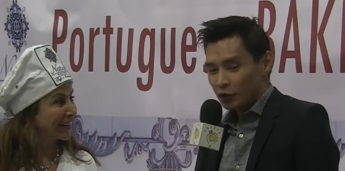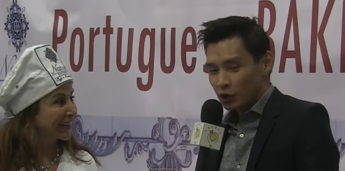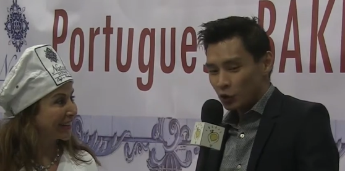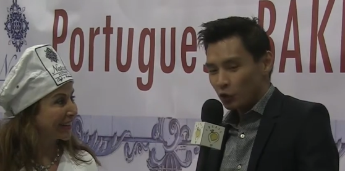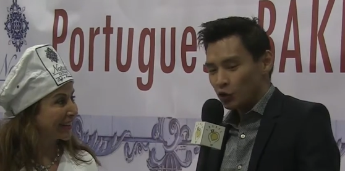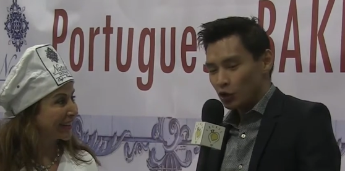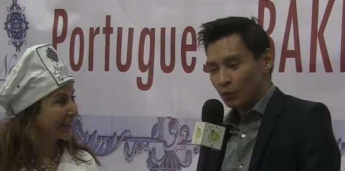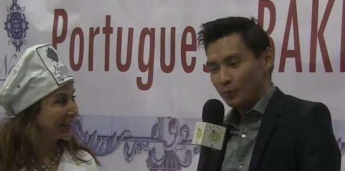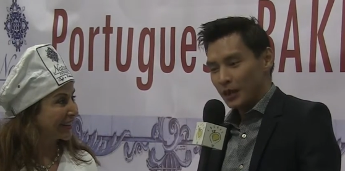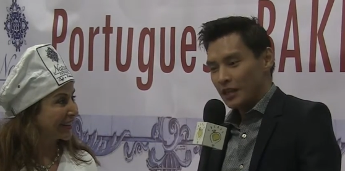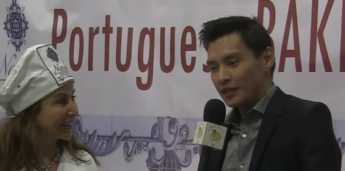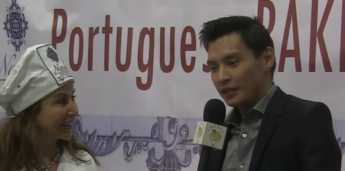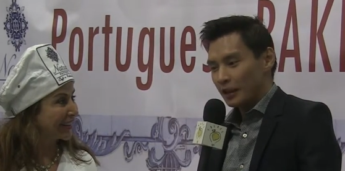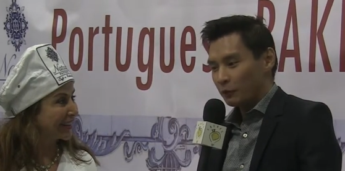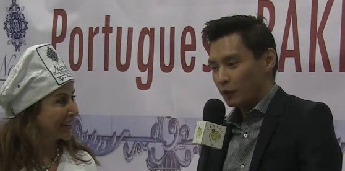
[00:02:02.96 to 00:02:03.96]
Speaker 1: on social
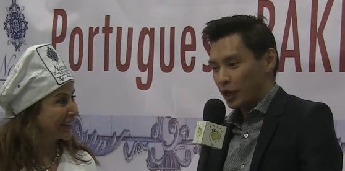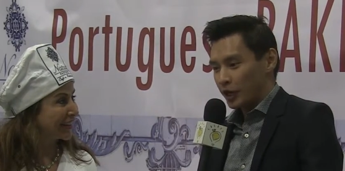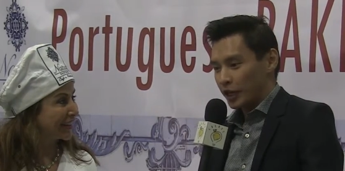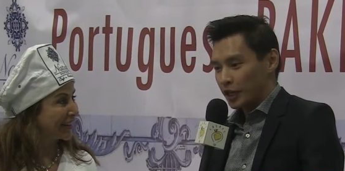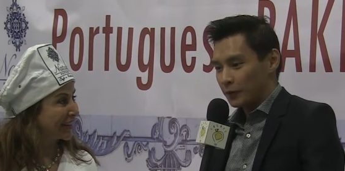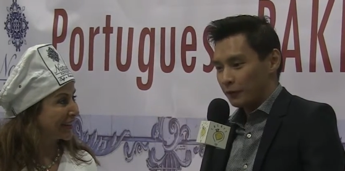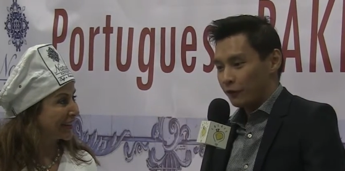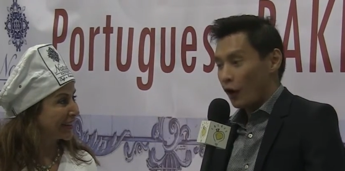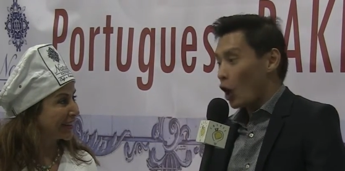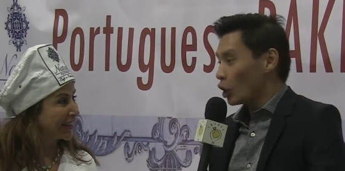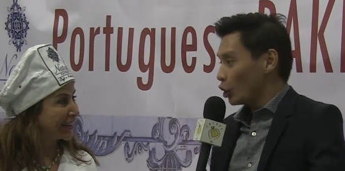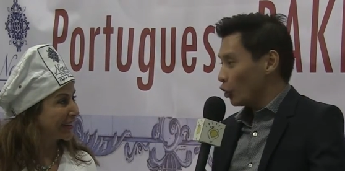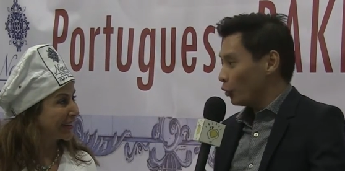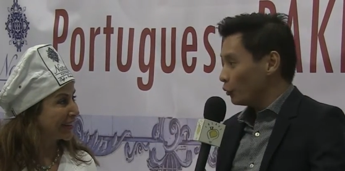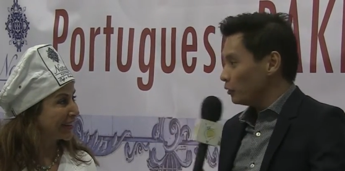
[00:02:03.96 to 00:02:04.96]
media that we can
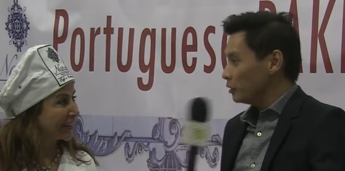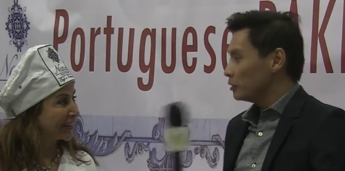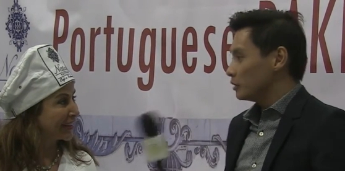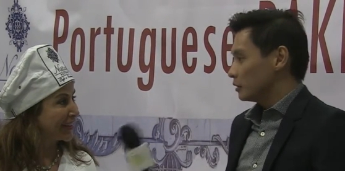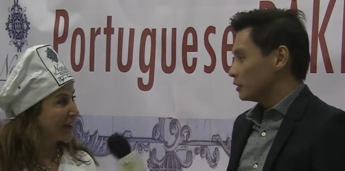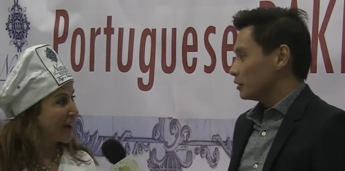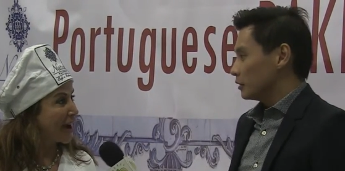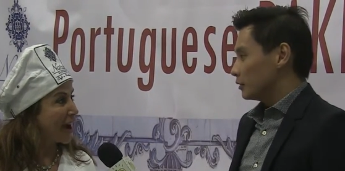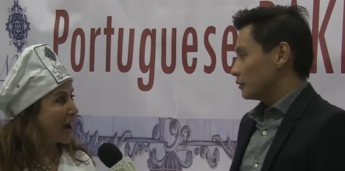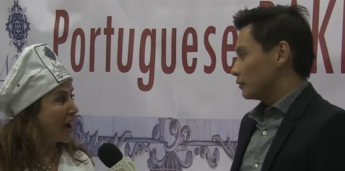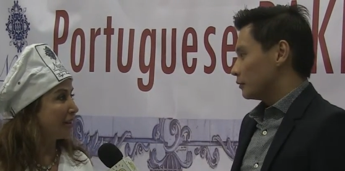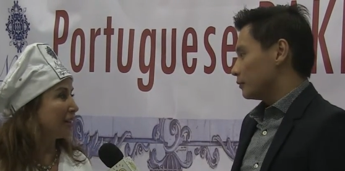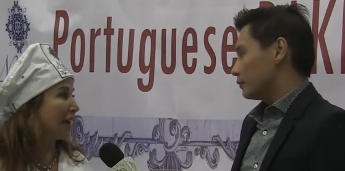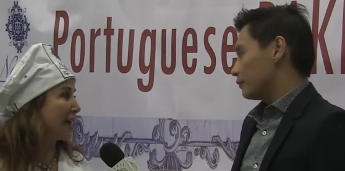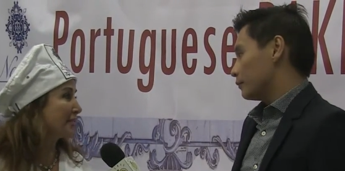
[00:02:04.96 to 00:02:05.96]
follow?
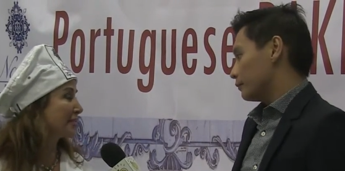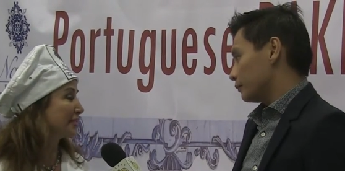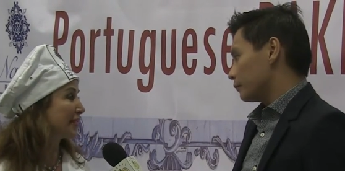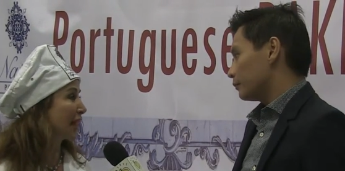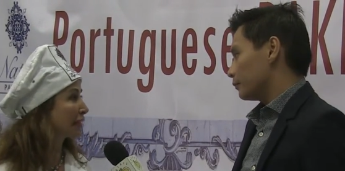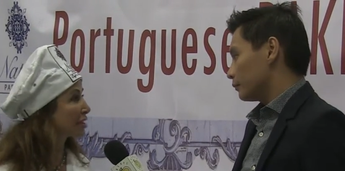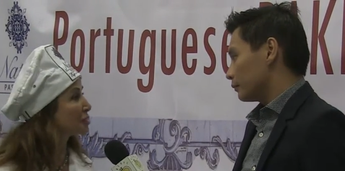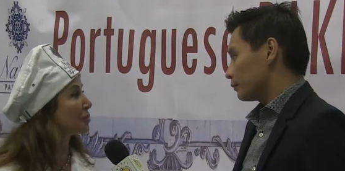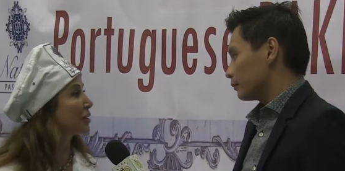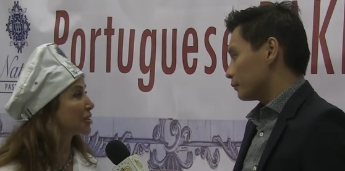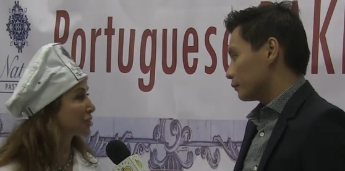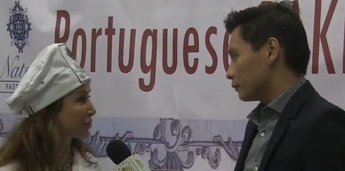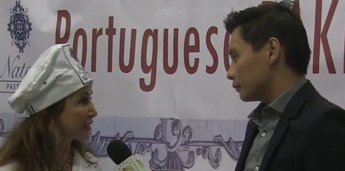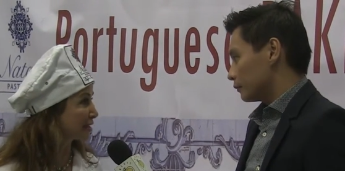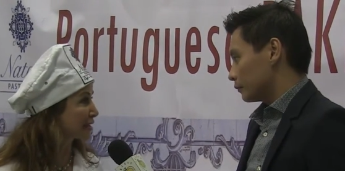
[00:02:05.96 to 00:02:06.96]
Speaker 2: Uh, yes,
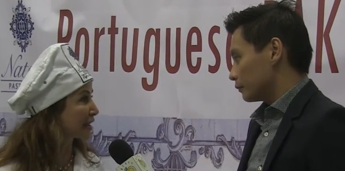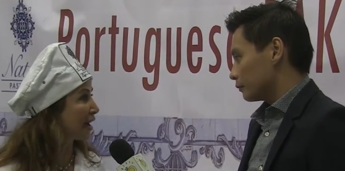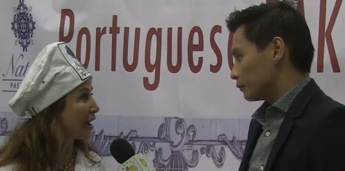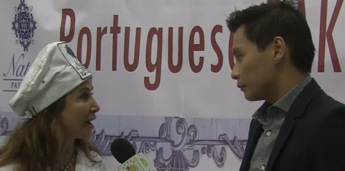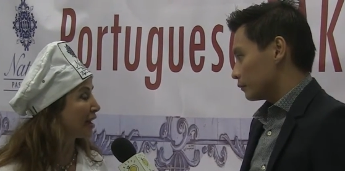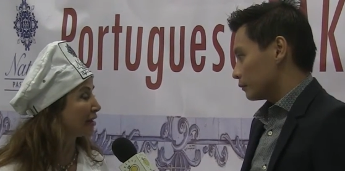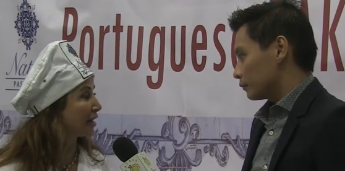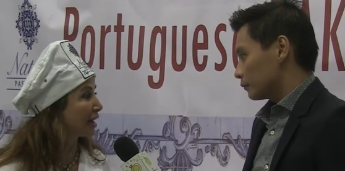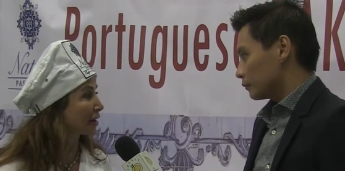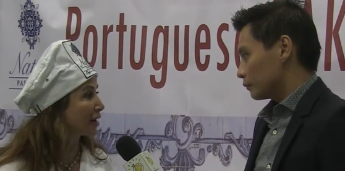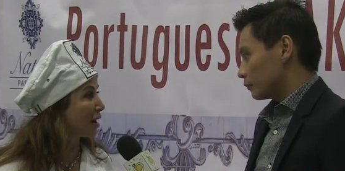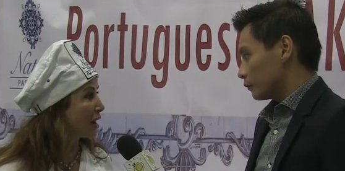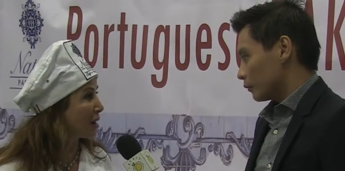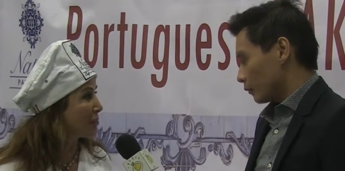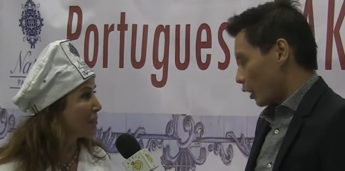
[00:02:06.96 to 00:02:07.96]

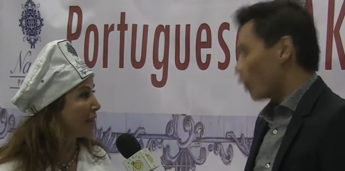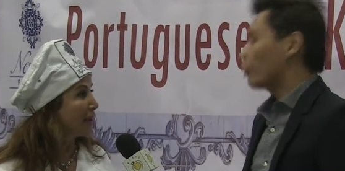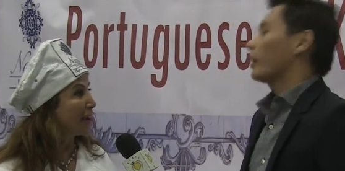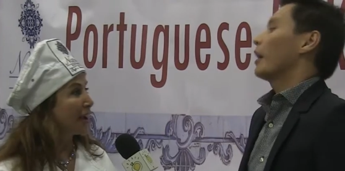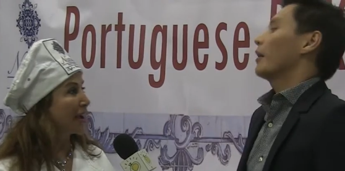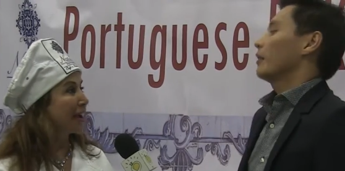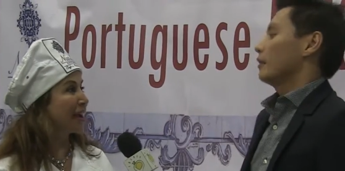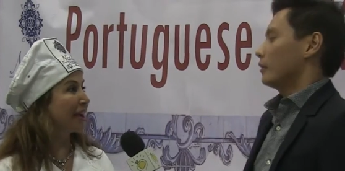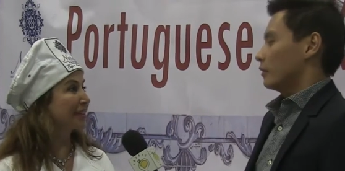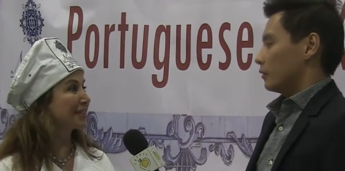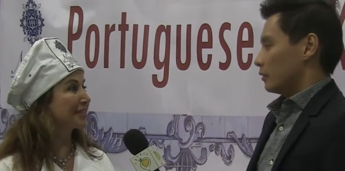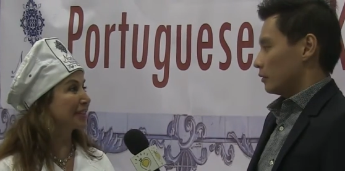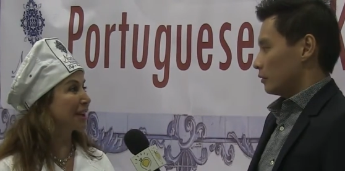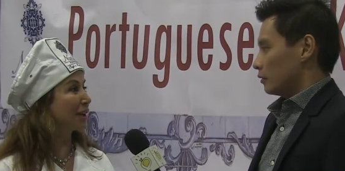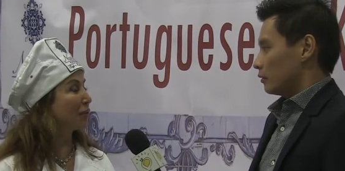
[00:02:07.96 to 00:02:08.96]
nataspastries.com. Uh, okay.
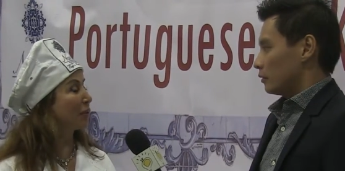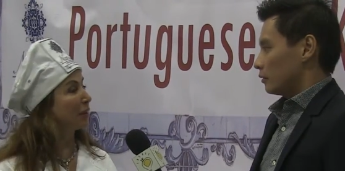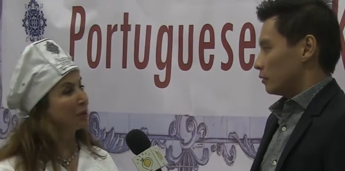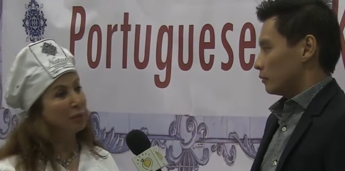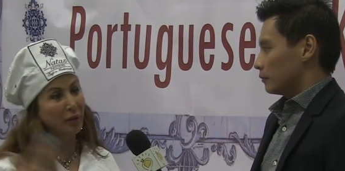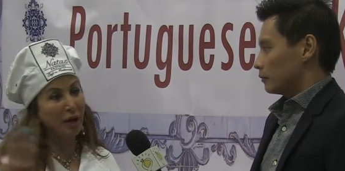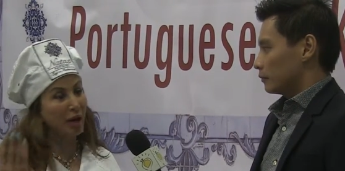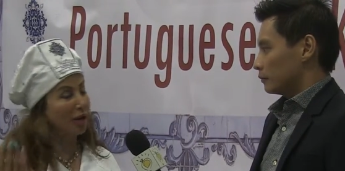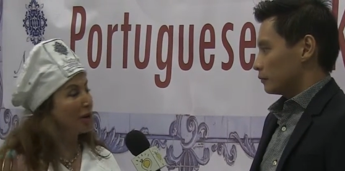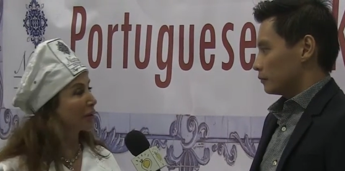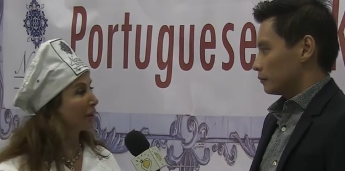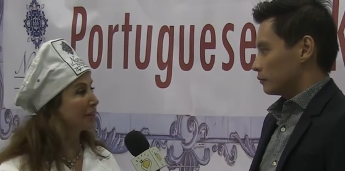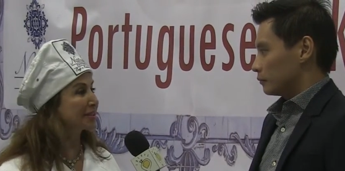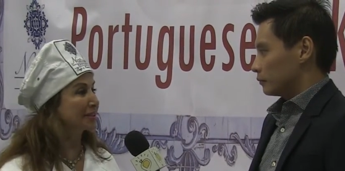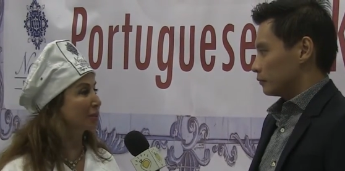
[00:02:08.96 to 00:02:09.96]
And uh, we, we are
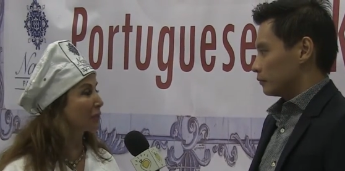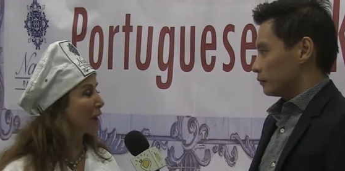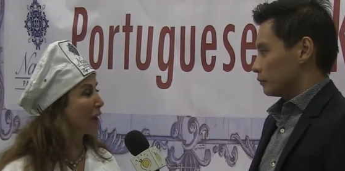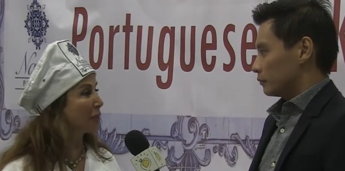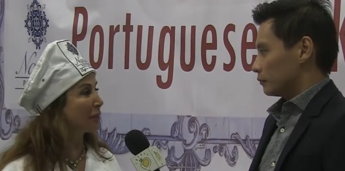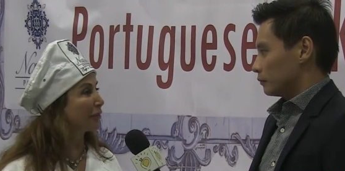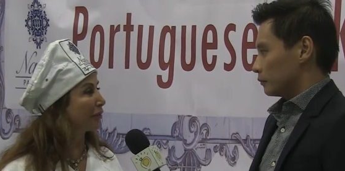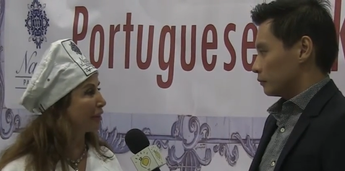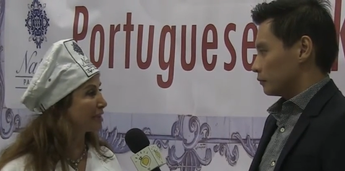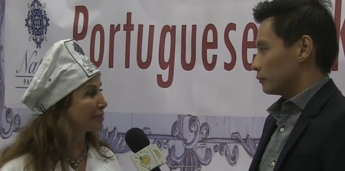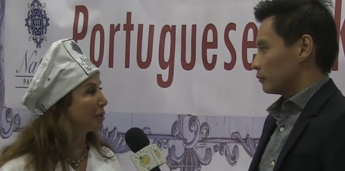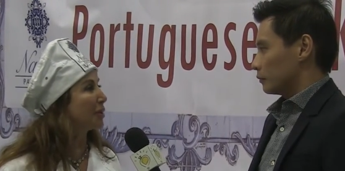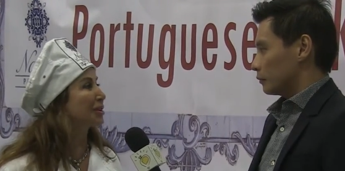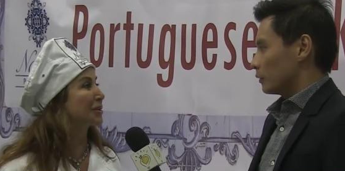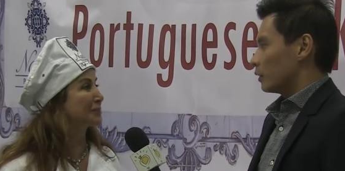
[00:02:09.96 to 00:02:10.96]
on Instagram and
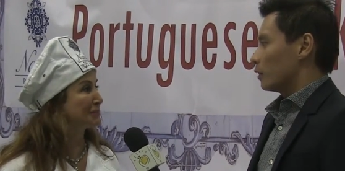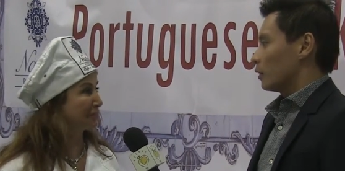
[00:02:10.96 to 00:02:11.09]
Facebook.